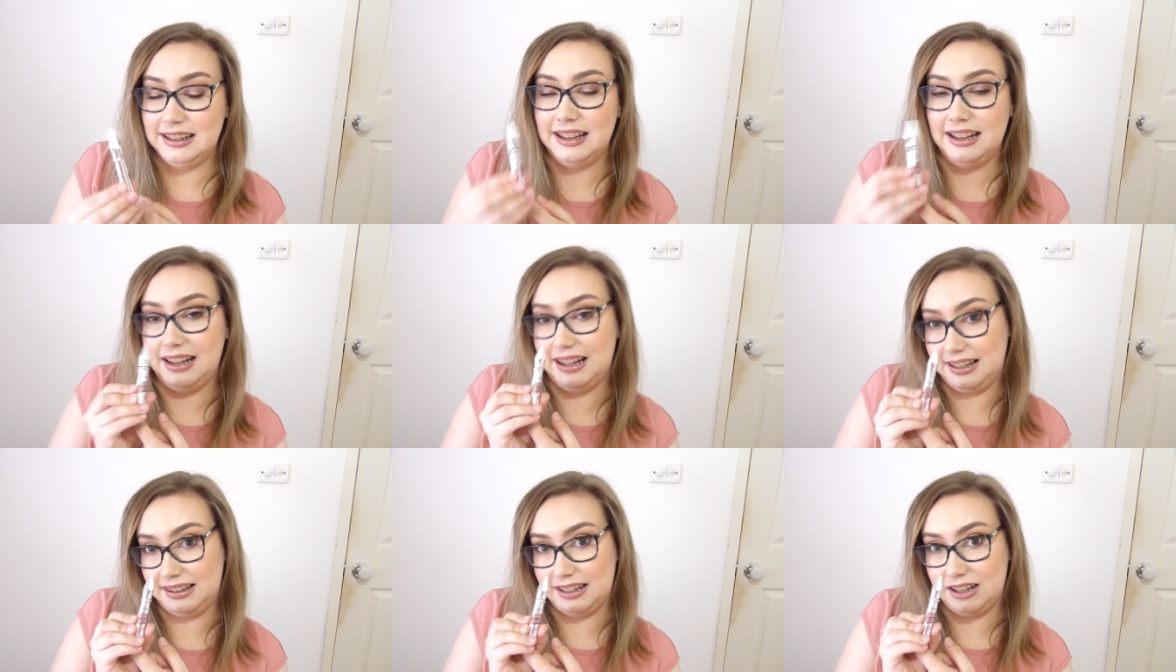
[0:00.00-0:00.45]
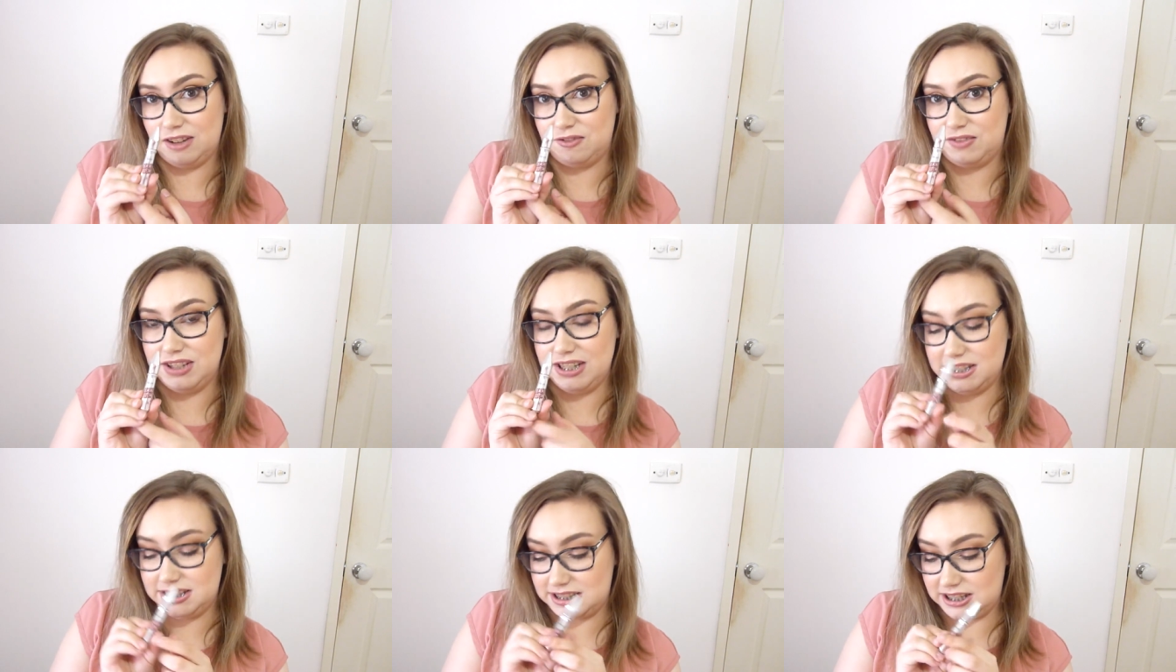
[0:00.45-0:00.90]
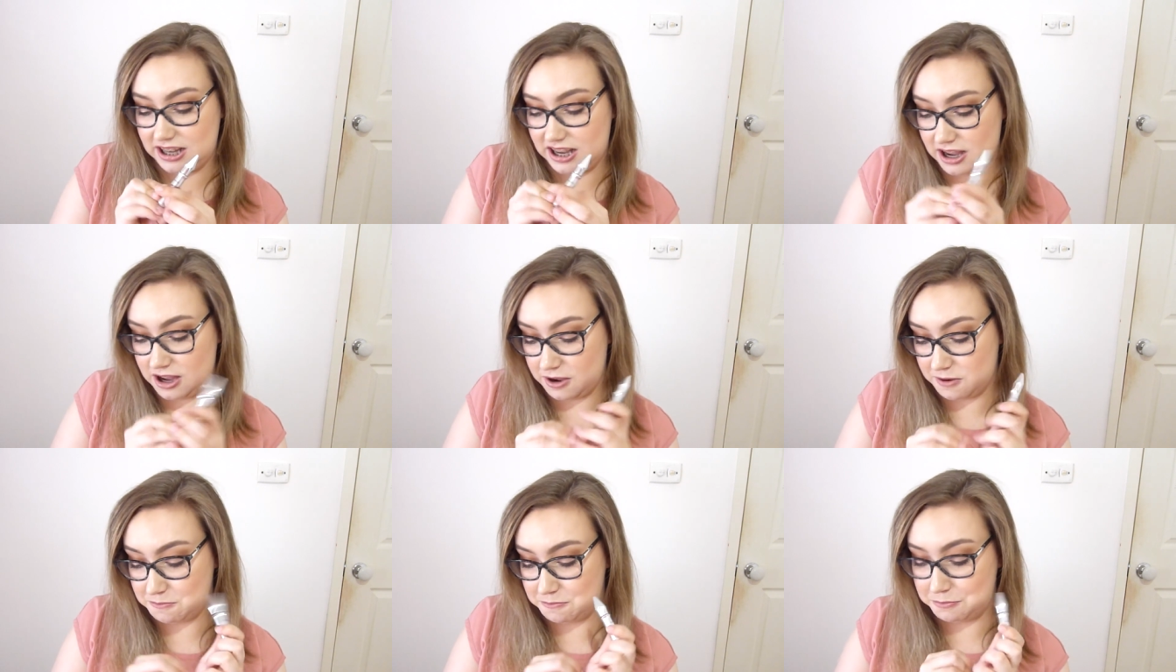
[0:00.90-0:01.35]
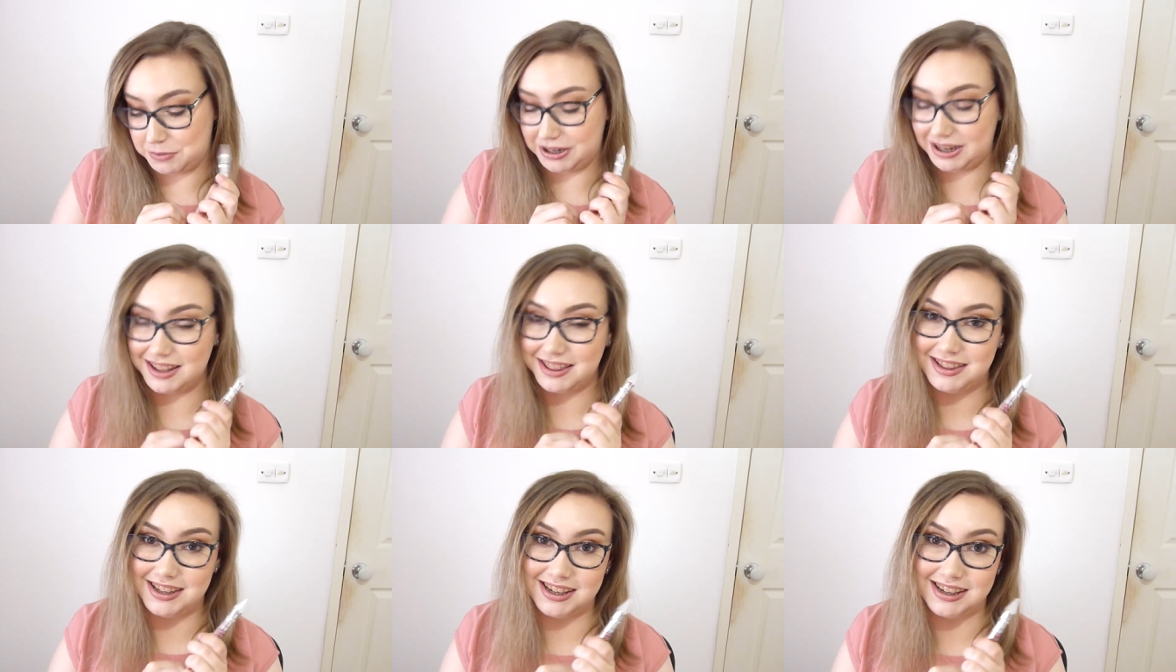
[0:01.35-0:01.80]
I love this, but
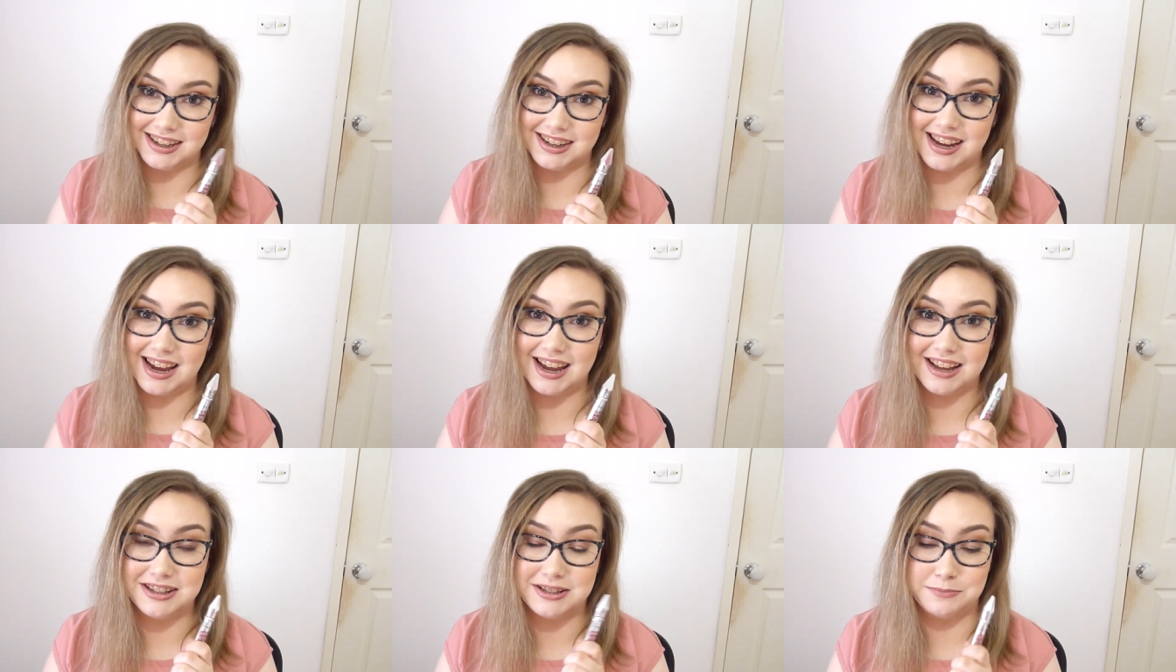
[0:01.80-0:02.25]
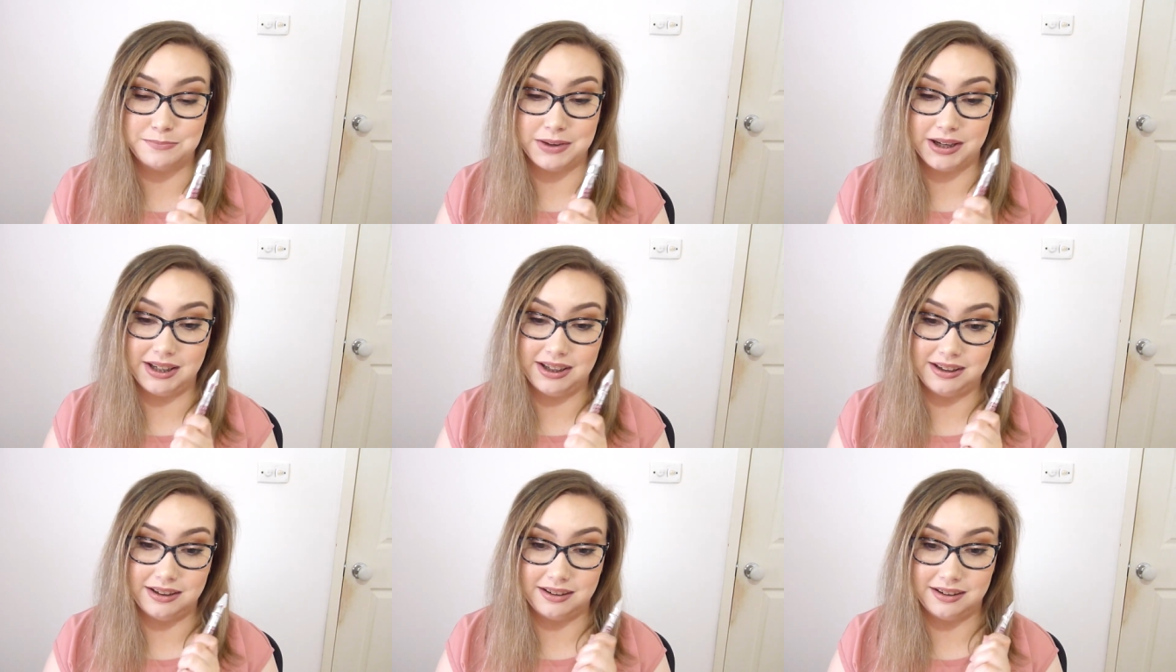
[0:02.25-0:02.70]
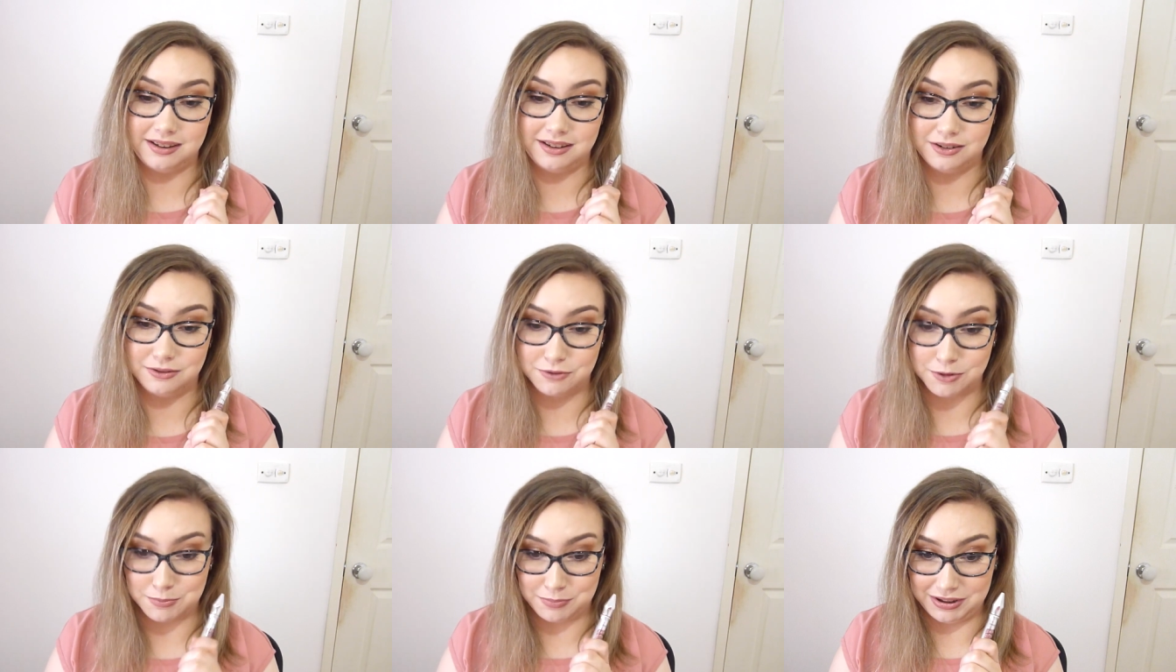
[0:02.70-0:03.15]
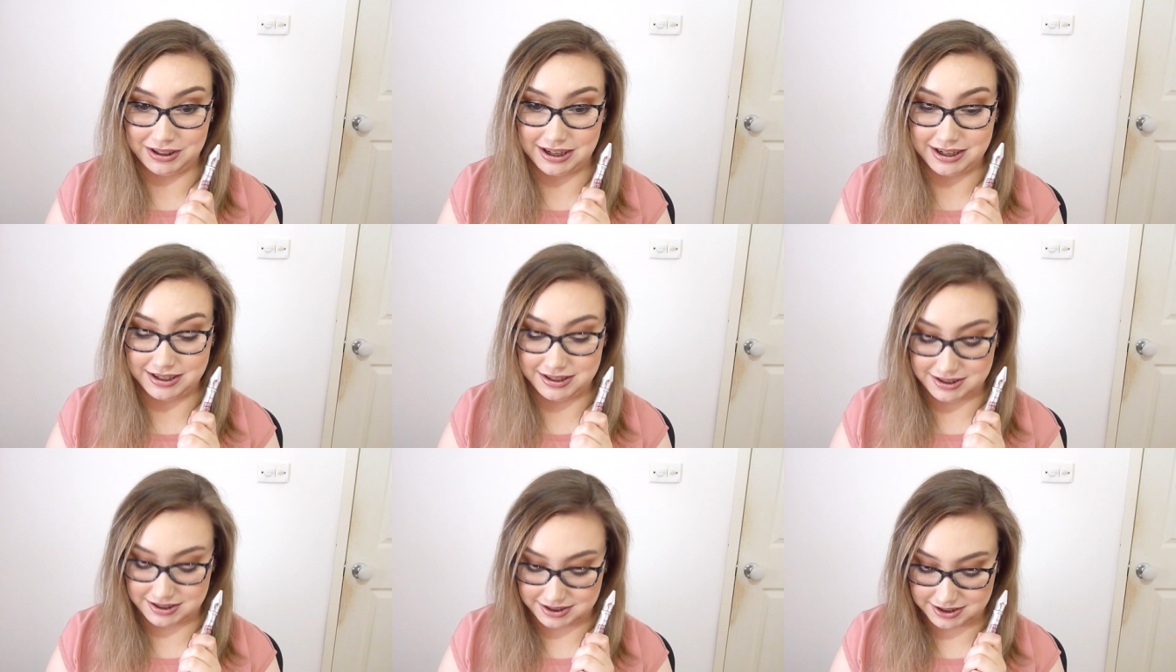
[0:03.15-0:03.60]
I think it has been
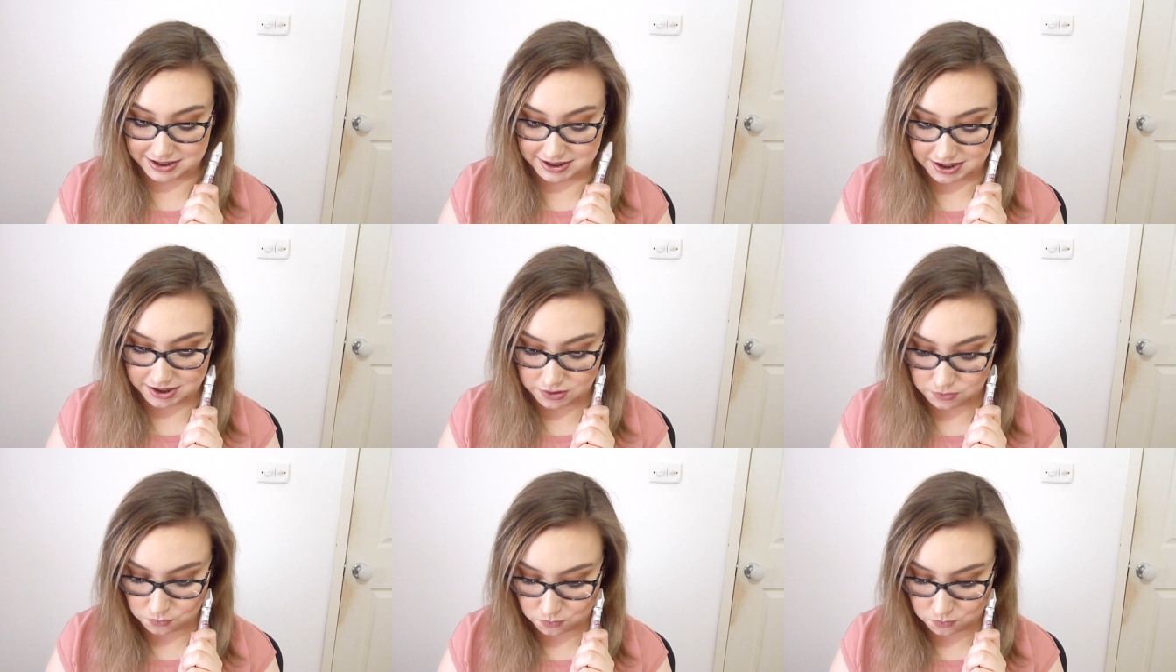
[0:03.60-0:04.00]
replaced